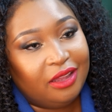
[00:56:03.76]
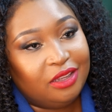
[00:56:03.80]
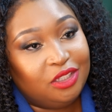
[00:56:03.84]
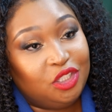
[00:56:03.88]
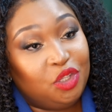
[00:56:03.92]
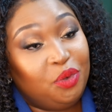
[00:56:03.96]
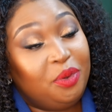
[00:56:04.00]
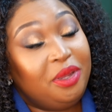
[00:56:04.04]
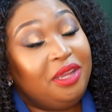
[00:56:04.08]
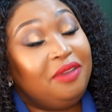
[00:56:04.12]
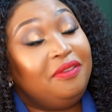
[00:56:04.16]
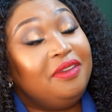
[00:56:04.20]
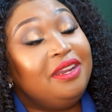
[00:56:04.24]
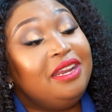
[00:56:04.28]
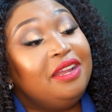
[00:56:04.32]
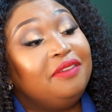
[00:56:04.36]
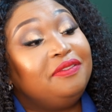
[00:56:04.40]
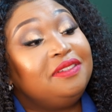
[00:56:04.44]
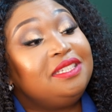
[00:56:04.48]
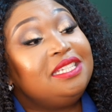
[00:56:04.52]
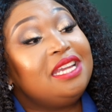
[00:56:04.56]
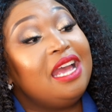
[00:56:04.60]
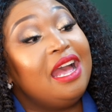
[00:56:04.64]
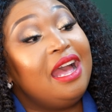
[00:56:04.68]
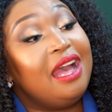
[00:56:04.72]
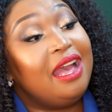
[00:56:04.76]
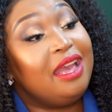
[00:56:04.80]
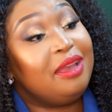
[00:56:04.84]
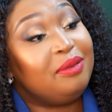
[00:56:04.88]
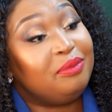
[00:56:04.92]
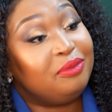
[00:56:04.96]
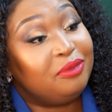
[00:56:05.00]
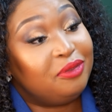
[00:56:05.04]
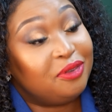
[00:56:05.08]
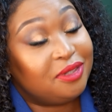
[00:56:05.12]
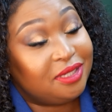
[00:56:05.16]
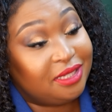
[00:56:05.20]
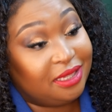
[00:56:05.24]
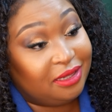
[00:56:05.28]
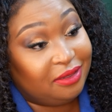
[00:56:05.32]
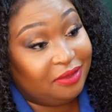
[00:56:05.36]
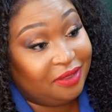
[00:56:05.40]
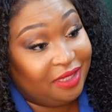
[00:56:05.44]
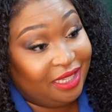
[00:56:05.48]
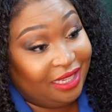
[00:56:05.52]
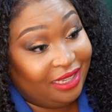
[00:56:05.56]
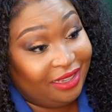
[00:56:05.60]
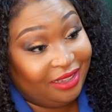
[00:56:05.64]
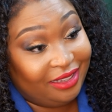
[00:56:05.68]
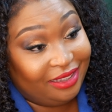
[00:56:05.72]
Do we even have time for
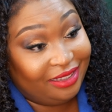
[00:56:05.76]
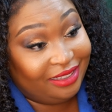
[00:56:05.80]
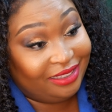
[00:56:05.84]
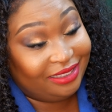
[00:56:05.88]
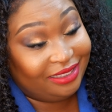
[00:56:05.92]
self-care?